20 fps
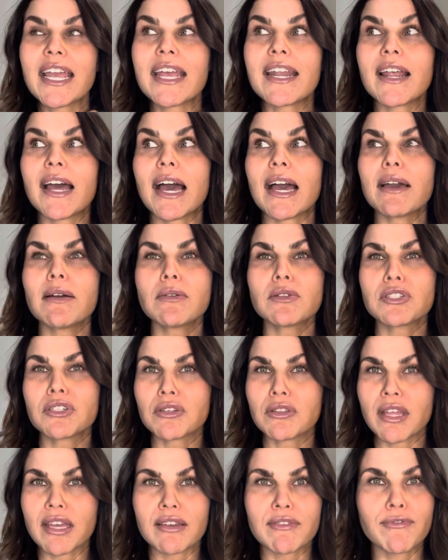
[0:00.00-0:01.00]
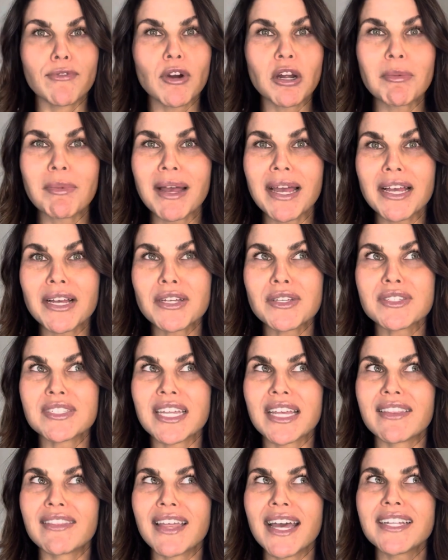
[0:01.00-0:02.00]
and I will do like 4 miles,
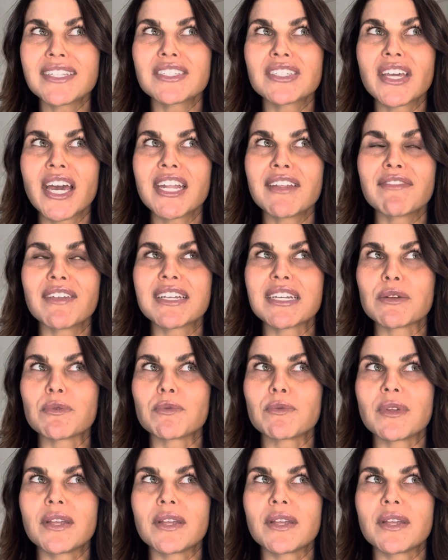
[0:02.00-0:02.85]
and that's kind of like